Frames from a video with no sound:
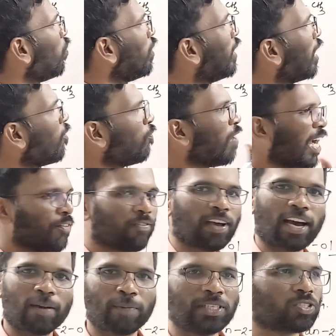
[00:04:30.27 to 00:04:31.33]
root? There are 5
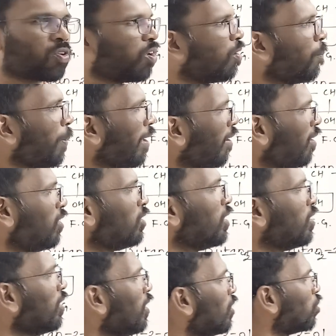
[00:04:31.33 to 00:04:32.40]
carbons on a parent
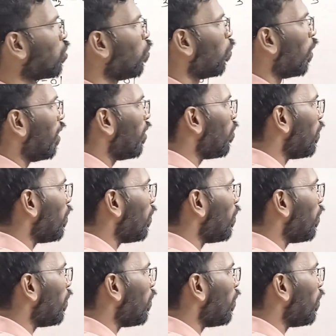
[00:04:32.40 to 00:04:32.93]
chain. So word